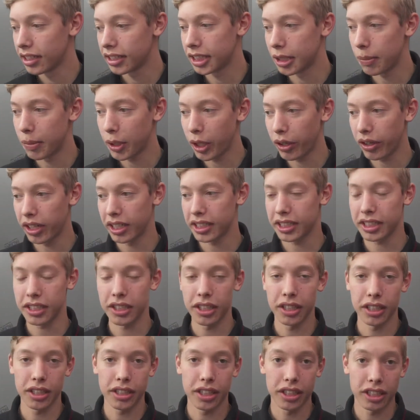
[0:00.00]
to be honest,
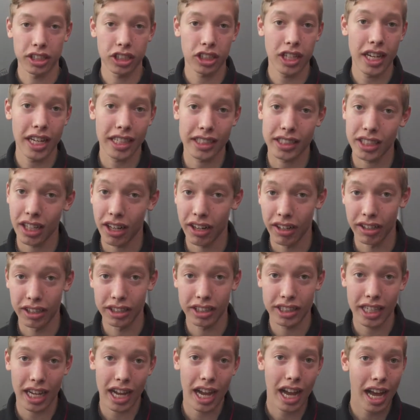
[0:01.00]
the slick tyre
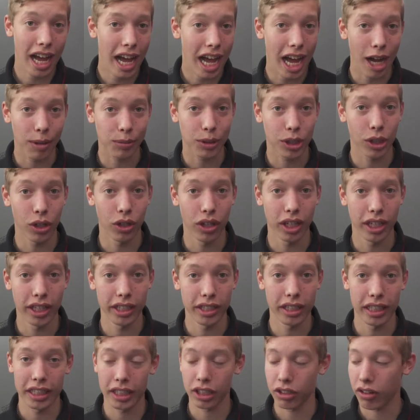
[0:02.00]
is
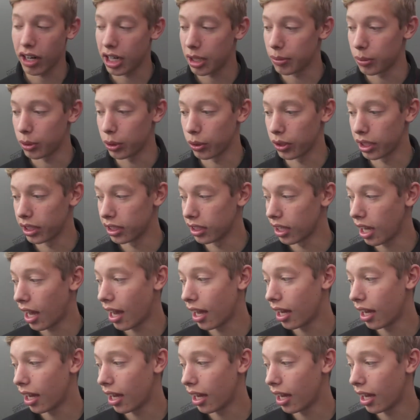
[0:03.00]
absolutely incredible, and